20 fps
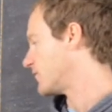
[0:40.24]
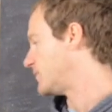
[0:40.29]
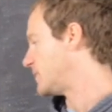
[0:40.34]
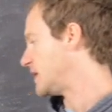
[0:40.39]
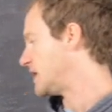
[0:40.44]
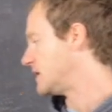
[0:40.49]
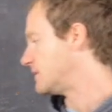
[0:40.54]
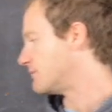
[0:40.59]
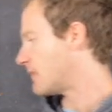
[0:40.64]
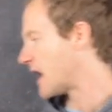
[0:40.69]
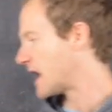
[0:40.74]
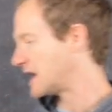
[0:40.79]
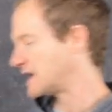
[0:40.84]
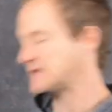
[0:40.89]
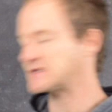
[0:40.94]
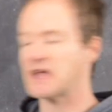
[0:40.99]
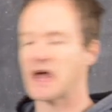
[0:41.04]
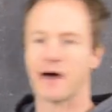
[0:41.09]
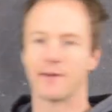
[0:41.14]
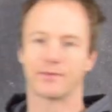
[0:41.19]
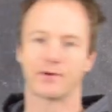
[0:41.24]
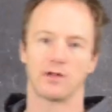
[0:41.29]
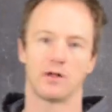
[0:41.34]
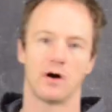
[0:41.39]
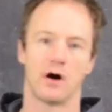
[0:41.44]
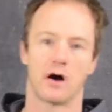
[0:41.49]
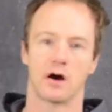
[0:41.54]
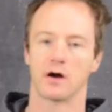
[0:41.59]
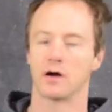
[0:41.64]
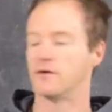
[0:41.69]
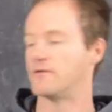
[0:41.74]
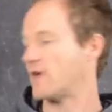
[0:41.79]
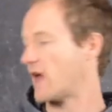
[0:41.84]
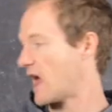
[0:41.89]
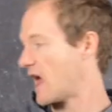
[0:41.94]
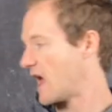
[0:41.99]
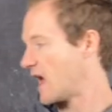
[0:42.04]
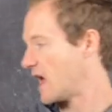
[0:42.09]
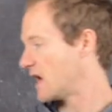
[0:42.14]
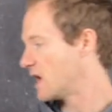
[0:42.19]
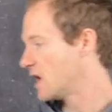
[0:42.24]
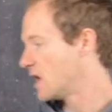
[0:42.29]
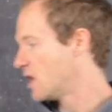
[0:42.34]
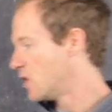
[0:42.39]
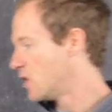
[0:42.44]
of B minus capital R of A,